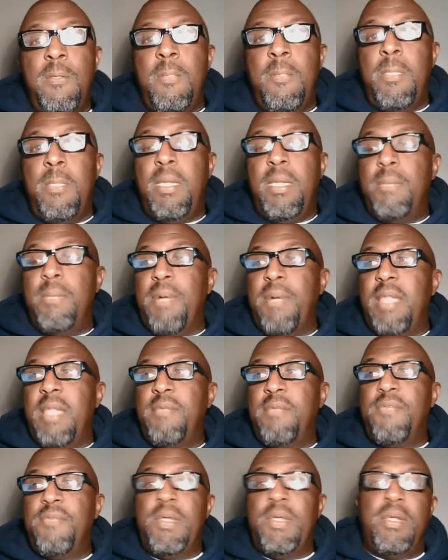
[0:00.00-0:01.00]
He probably
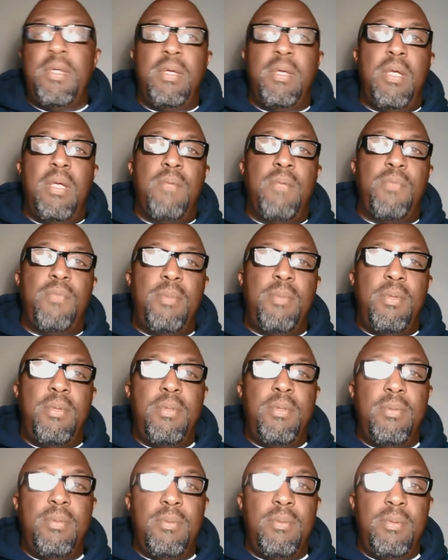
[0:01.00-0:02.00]
felt uncomfortable,
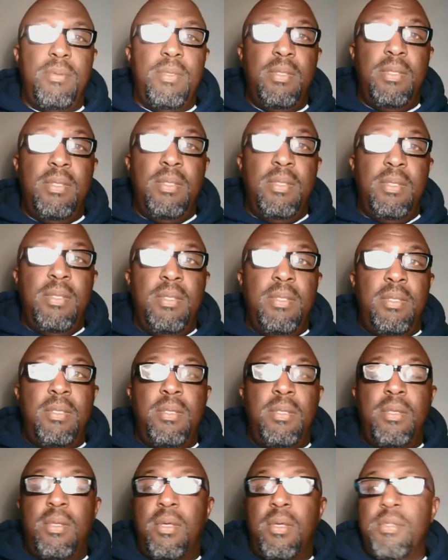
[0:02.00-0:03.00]

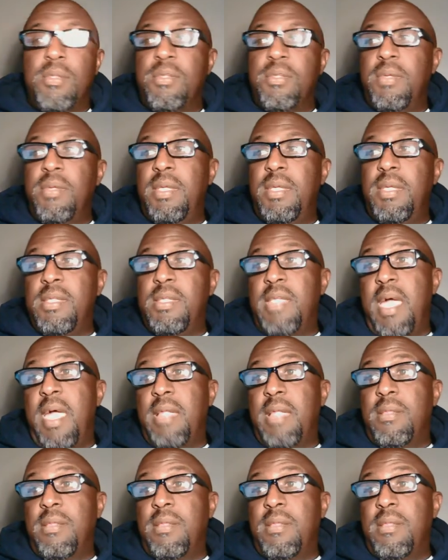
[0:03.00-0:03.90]
so he attacked